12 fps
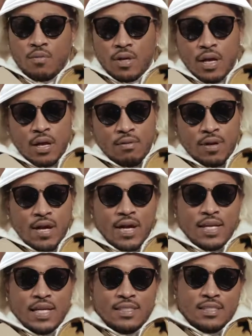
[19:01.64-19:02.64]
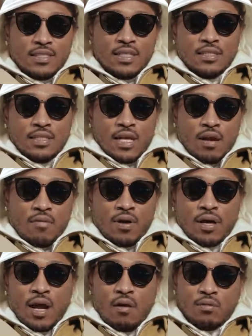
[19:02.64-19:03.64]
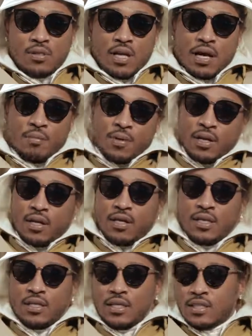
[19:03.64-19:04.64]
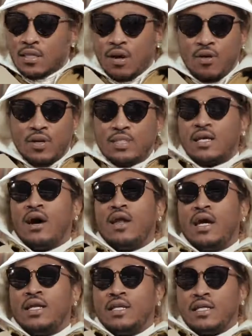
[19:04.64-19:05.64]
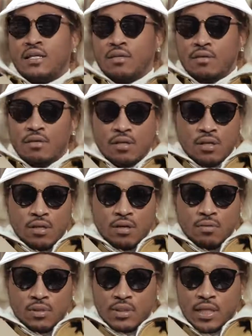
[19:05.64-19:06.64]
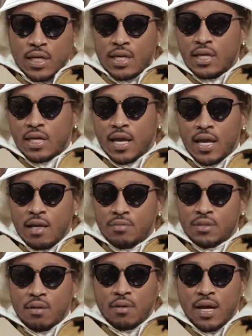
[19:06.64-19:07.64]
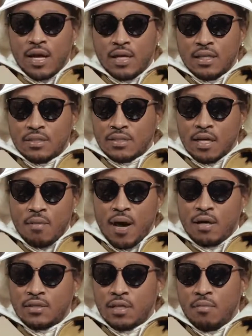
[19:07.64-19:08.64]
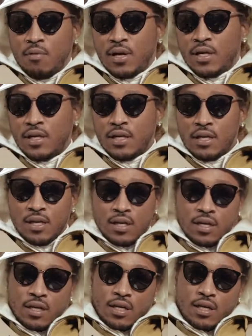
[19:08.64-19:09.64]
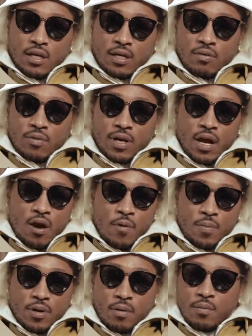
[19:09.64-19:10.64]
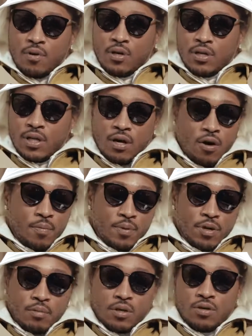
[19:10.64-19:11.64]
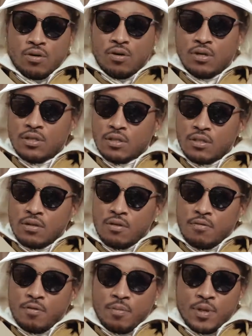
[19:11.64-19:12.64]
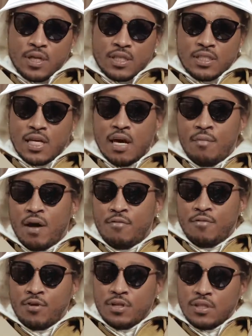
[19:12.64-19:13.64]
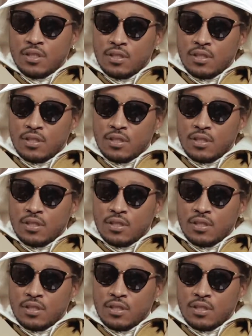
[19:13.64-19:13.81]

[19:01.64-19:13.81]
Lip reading: When I had that success of that record, I was like, man, it's on. That's all I needed, was to get in the game somehow, some way. And when that opened up more, it opened up the doors for me to just have my voice.